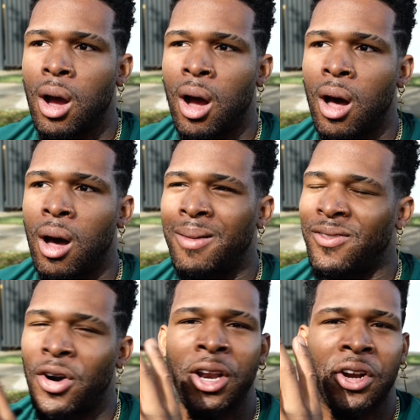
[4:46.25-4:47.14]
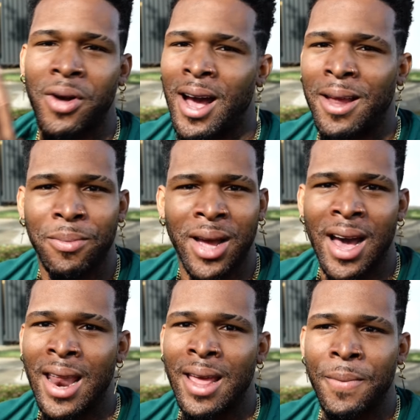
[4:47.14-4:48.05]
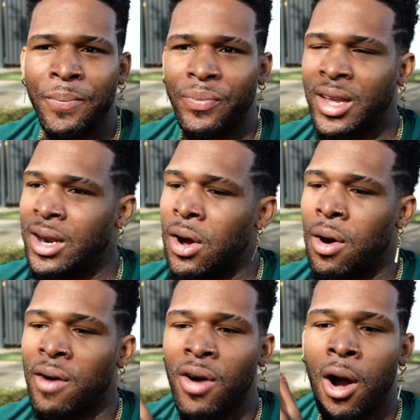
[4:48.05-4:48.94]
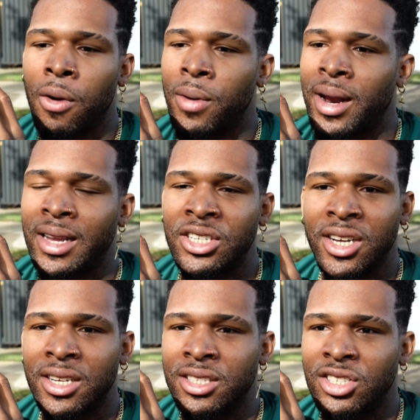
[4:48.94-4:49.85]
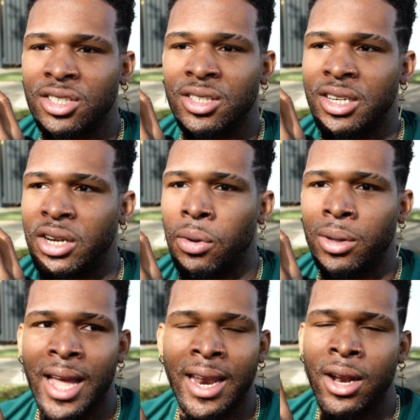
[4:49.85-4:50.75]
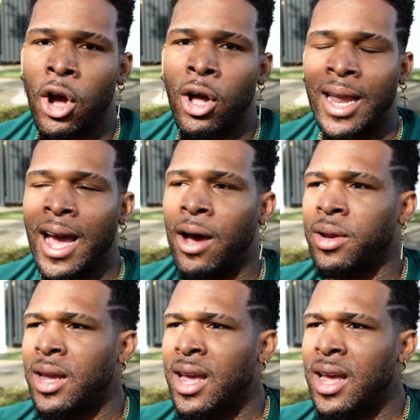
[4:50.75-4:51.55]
I've already cried about it. You know, I've already just, you know, let it all out.